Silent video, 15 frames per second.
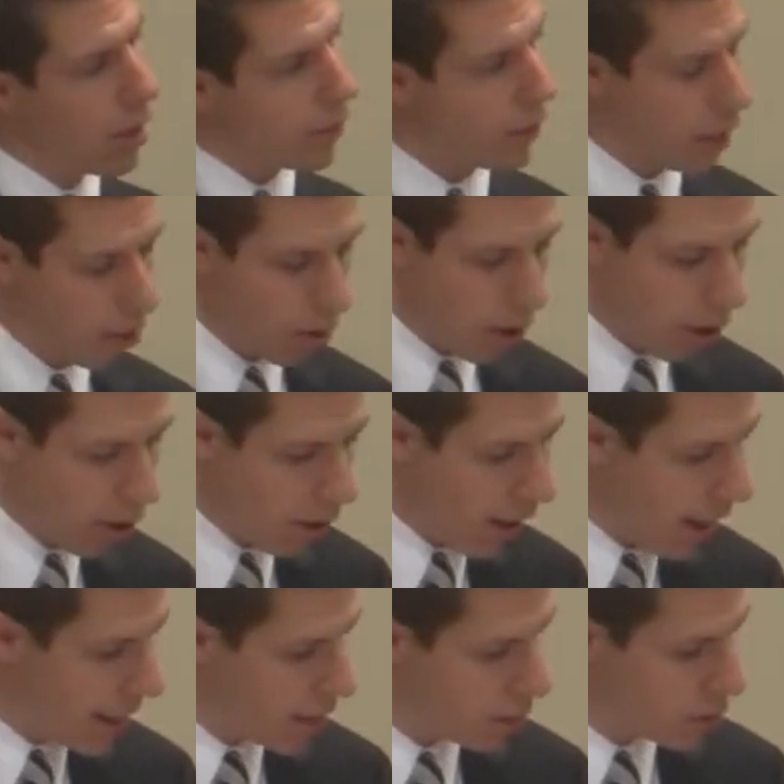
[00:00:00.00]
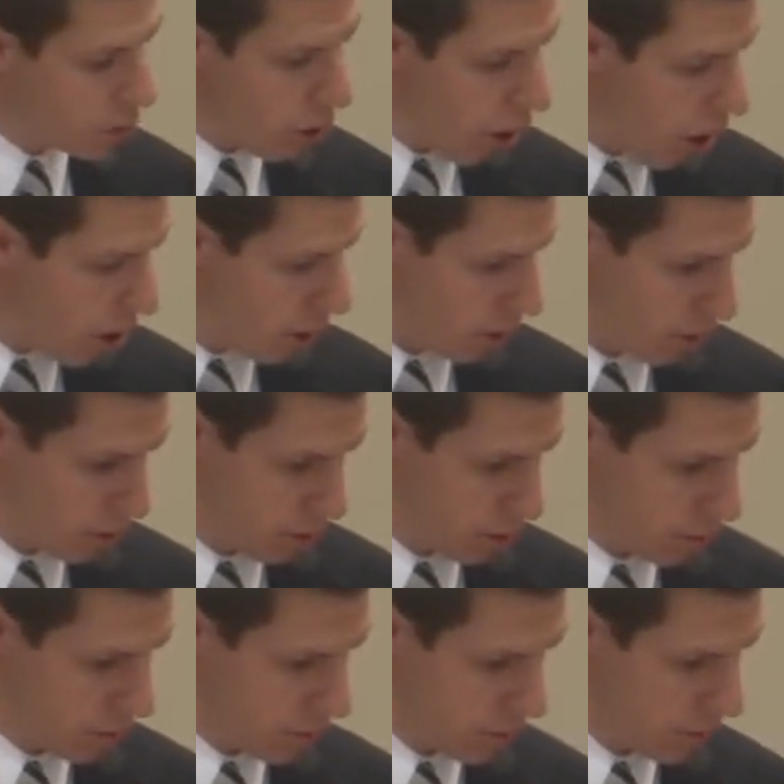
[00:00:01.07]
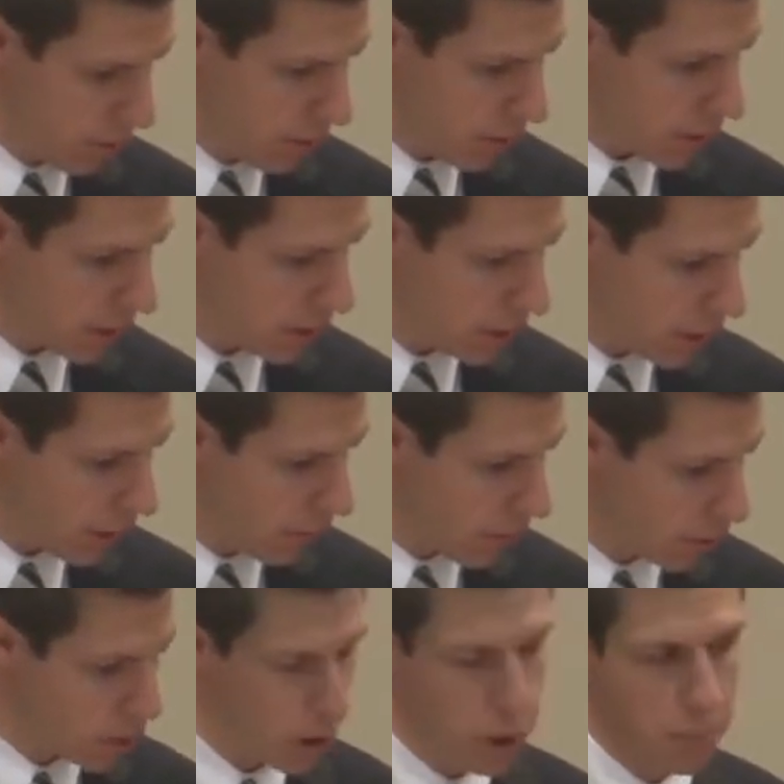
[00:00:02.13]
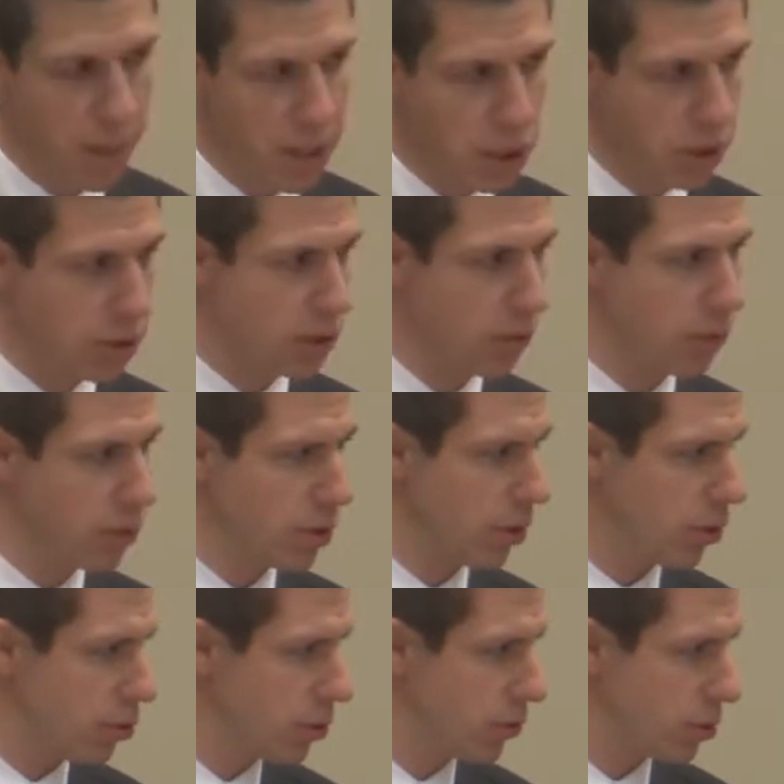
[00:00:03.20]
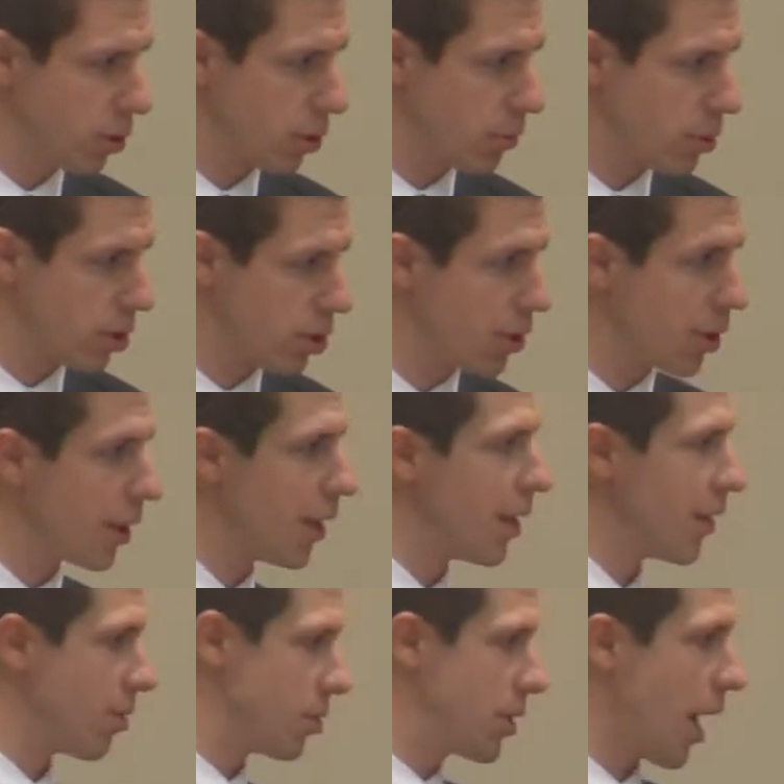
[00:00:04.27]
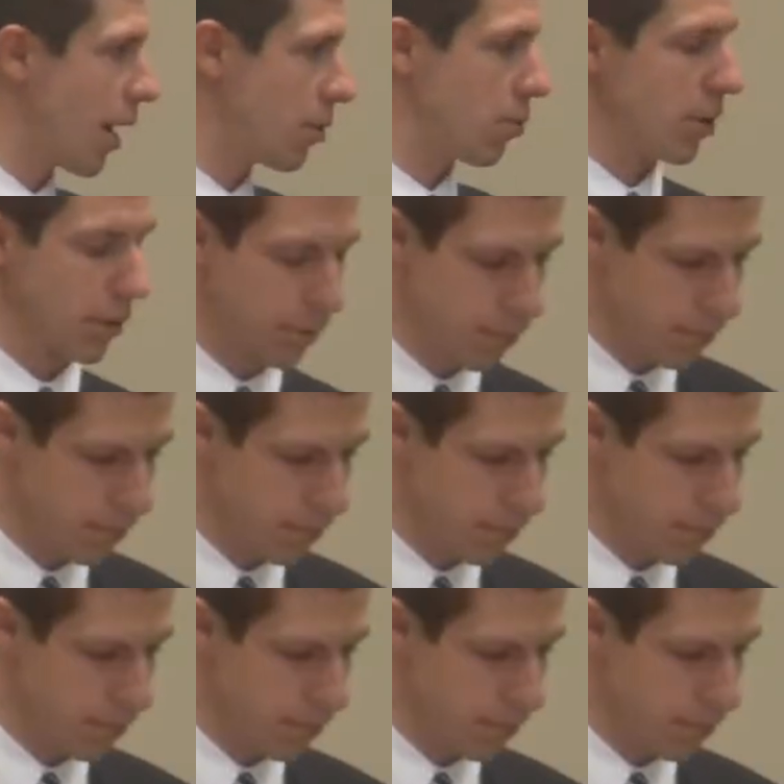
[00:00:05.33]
There are idle talkers, deceivers, especially those of the, those of the circumcision. There's doctrine.